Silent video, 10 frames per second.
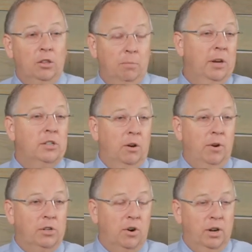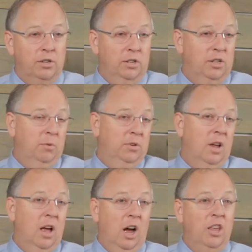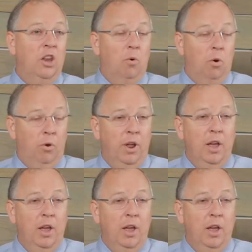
at the Mexican restaurant since he was a year old.